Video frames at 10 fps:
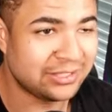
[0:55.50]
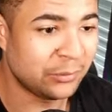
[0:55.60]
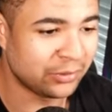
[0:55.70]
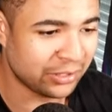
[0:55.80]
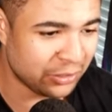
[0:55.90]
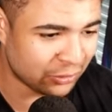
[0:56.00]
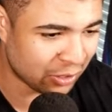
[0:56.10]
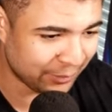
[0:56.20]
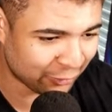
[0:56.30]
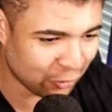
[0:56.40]
what the new
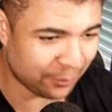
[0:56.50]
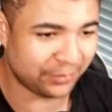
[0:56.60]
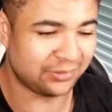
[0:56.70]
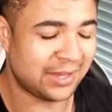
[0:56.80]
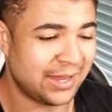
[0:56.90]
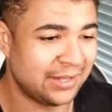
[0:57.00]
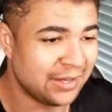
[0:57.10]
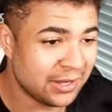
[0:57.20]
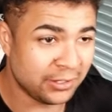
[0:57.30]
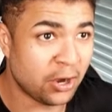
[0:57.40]
Atomic Drop is saying.
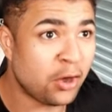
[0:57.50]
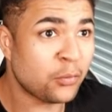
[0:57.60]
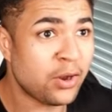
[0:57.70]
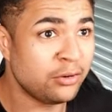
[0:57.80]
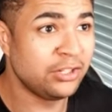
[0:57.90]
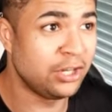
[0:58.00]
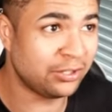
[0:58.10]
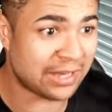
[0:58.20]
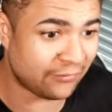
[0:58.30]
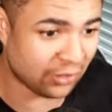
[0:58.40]
The old one used
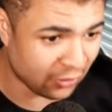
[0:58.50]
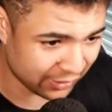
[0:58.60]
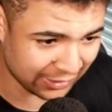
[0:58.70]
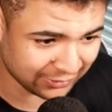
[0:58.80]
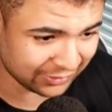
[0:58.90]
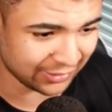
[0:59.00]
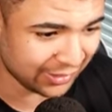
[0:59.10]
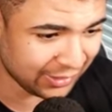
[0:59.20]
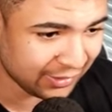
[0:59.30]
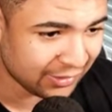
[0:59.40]
to have a lot of glitches in
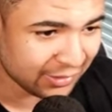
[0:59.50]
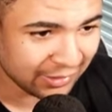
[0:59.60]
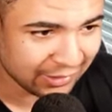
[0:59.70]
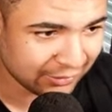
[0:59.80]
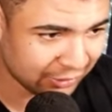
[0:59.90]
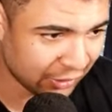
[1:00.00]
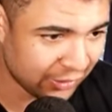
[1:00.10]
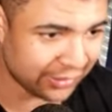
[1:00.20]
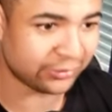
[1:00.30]
it. So let's